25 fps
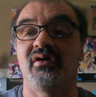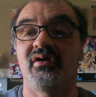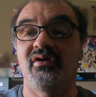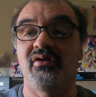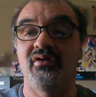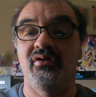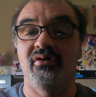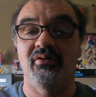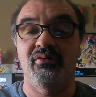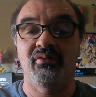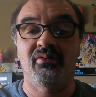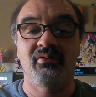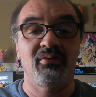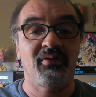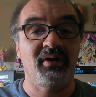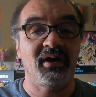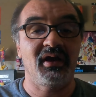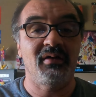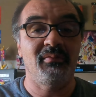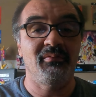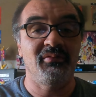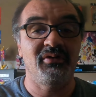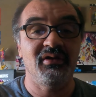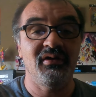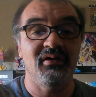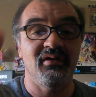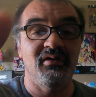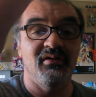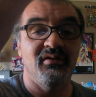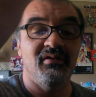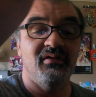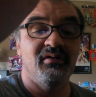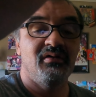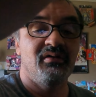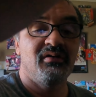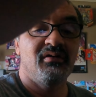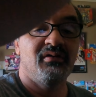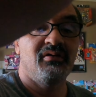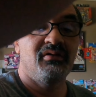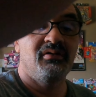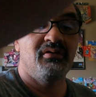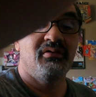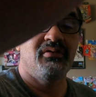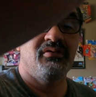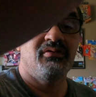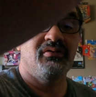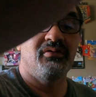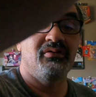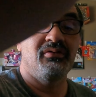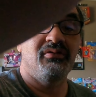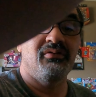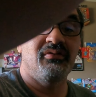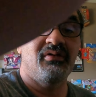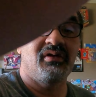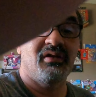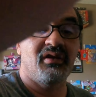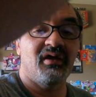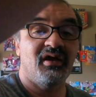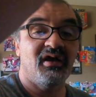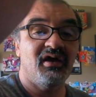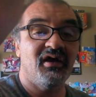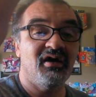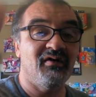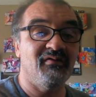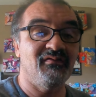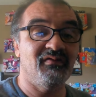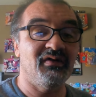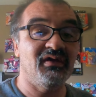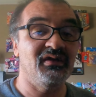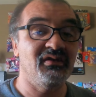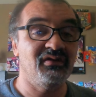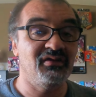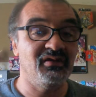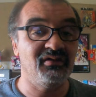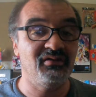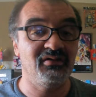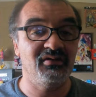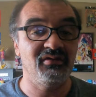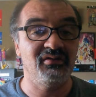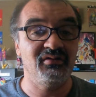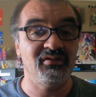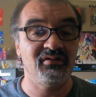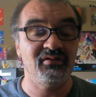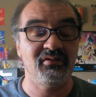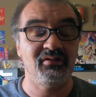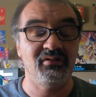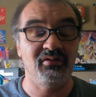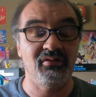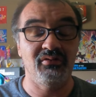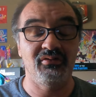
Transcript: you know, crammed in, so you can have a decent,